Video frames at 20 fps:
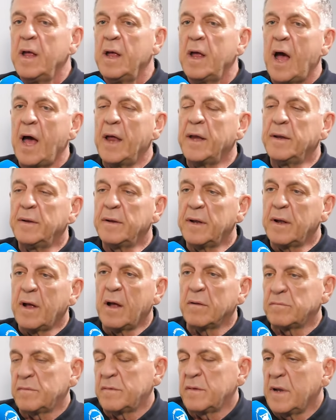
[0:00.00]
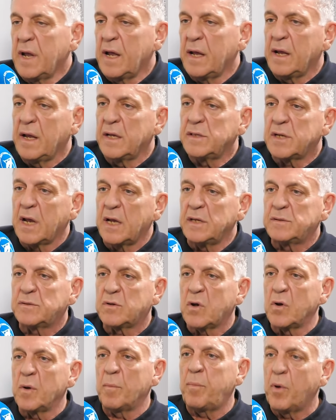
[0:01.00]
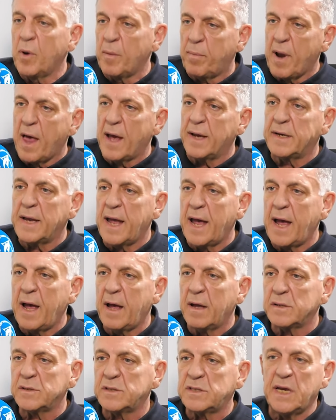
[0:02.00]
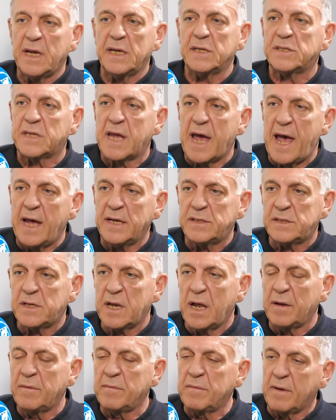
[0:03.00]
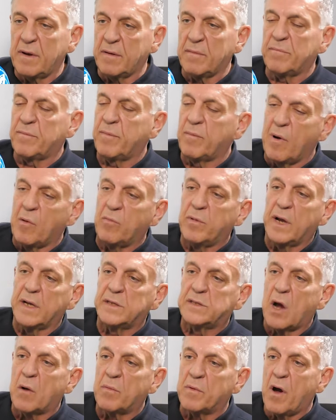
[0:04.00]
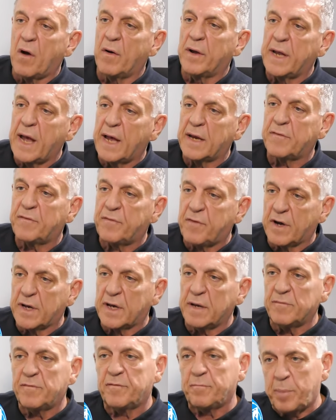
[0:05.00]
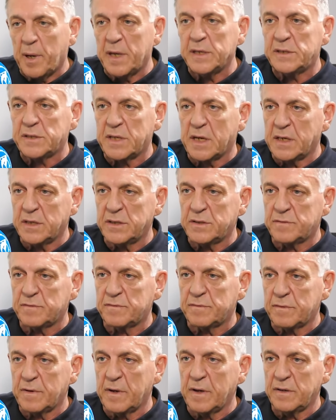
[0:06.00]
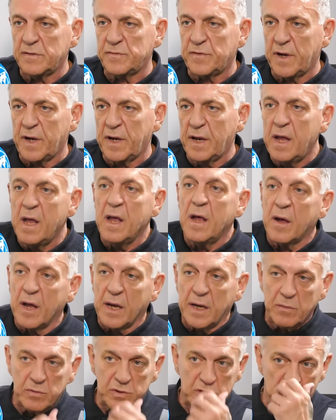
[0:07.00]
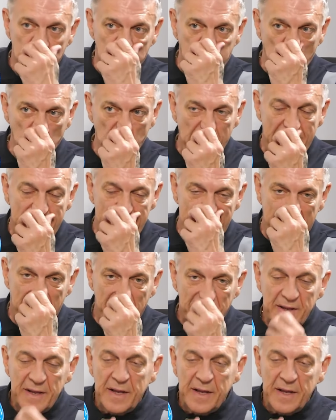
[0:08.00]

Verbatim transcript: And he, uh, he's, going to pull a blade out, CS gas, and well, he told me like, oh, he had a fucking piece in his, his thing and he was going to pull it out.